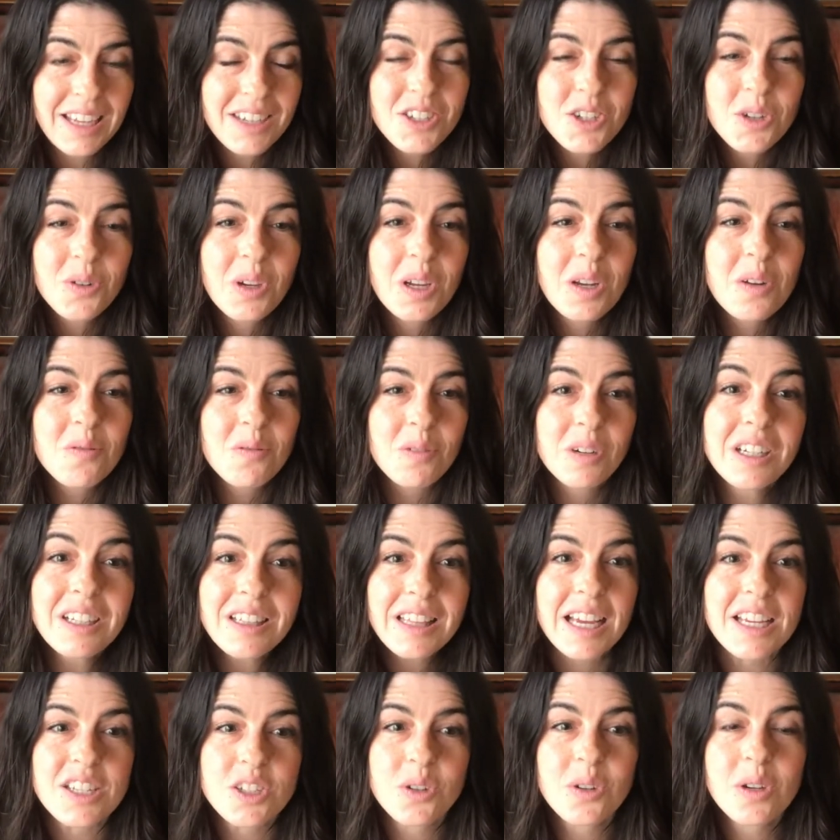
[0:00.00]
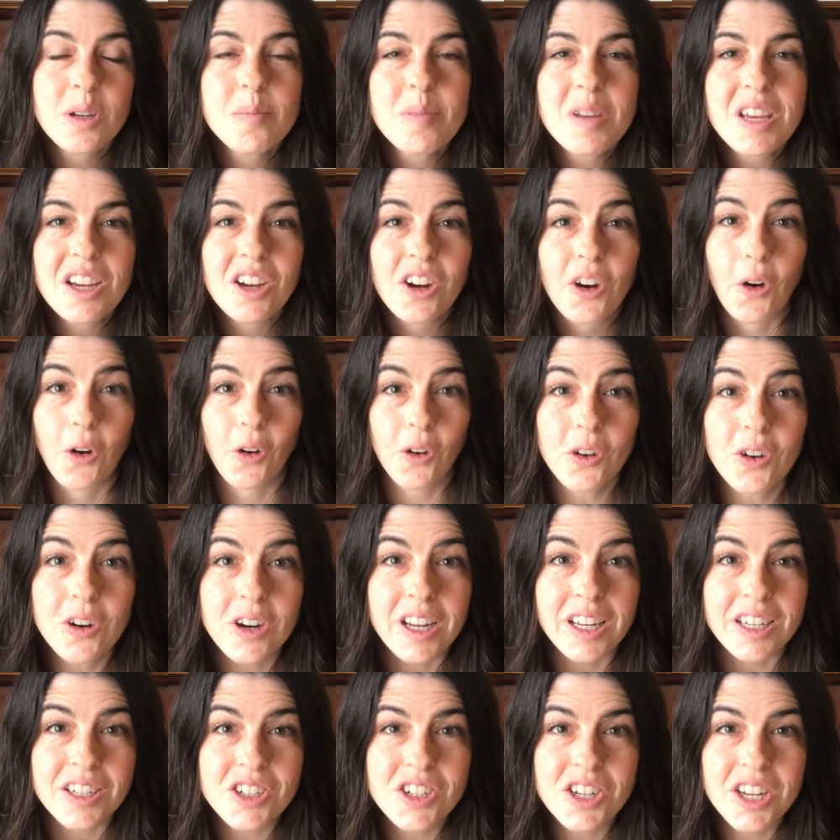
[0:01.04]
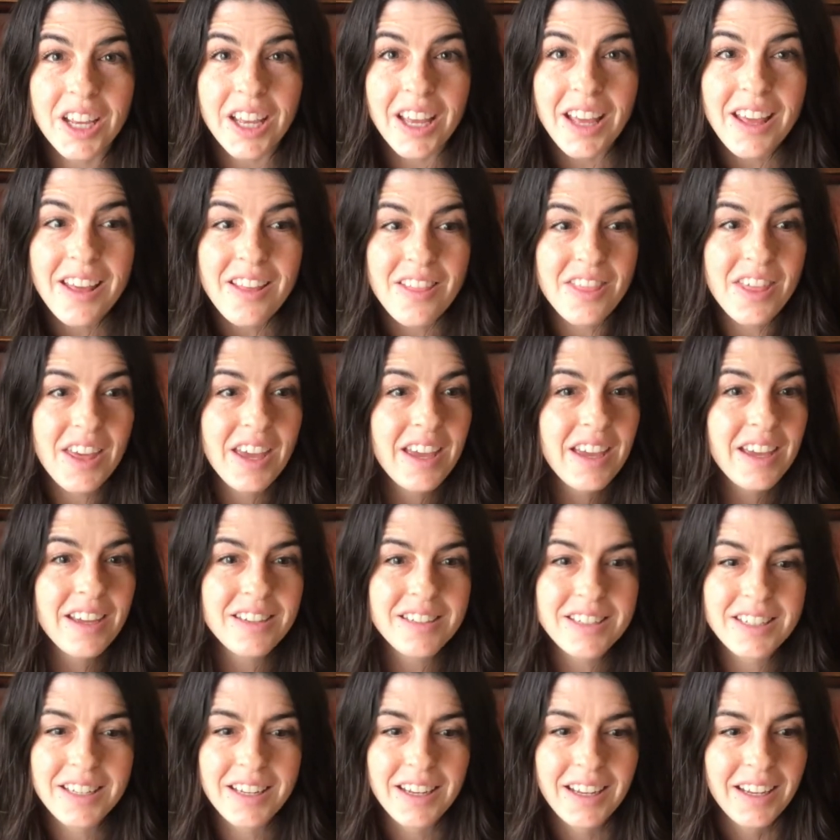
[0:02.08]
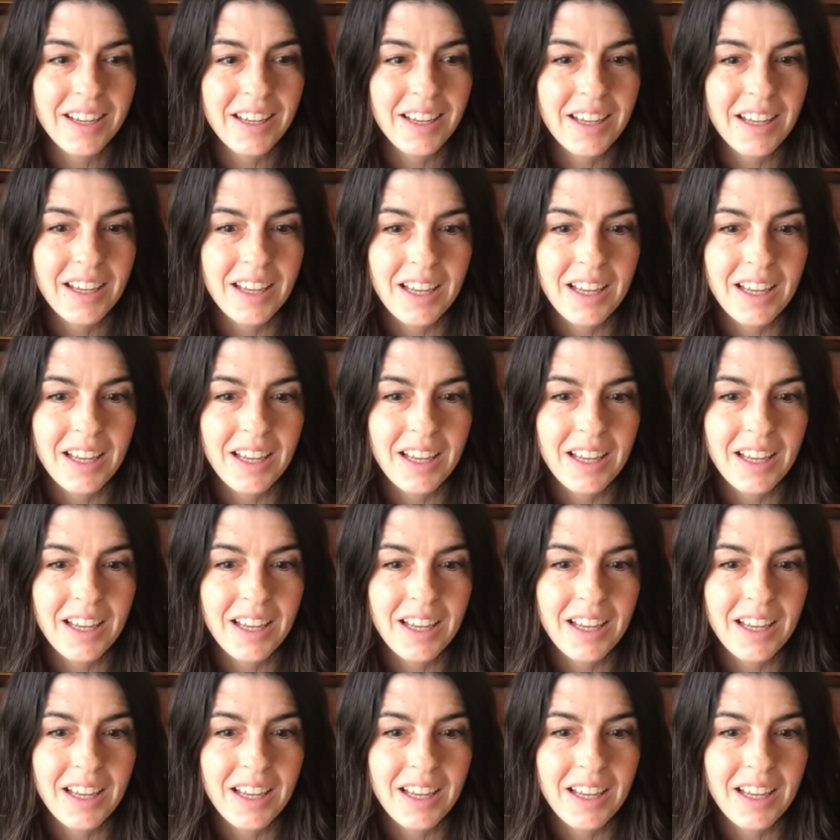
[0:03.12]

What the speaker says: And you can realize, you can be encouraged that